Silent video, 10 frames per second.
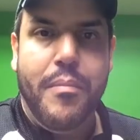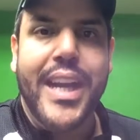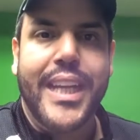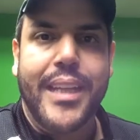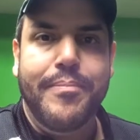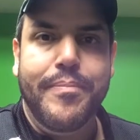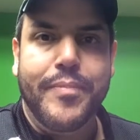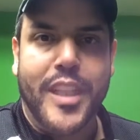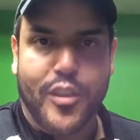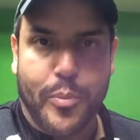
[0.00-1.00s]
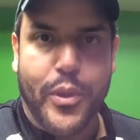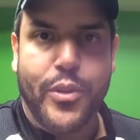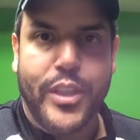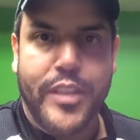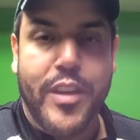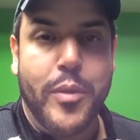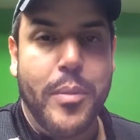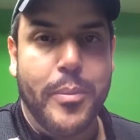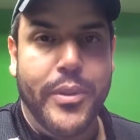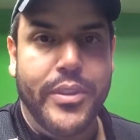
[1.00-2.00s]
My name is Bert Oliva. And
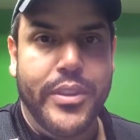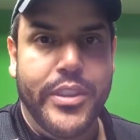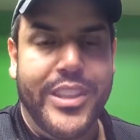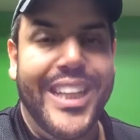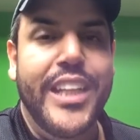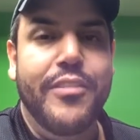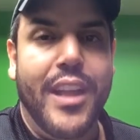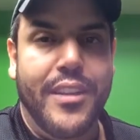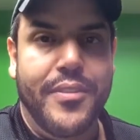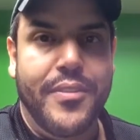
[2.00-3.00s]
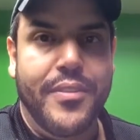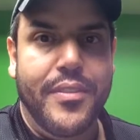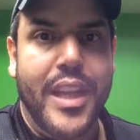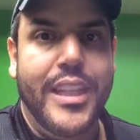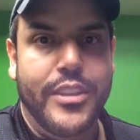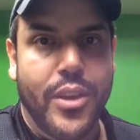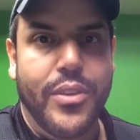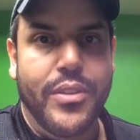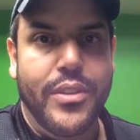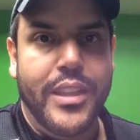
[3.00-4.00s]
remember to live life and
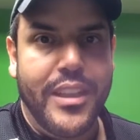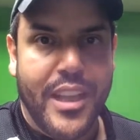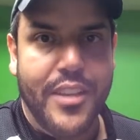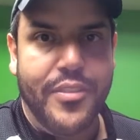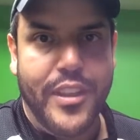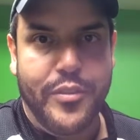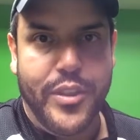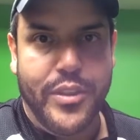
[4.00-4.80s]
don't let life live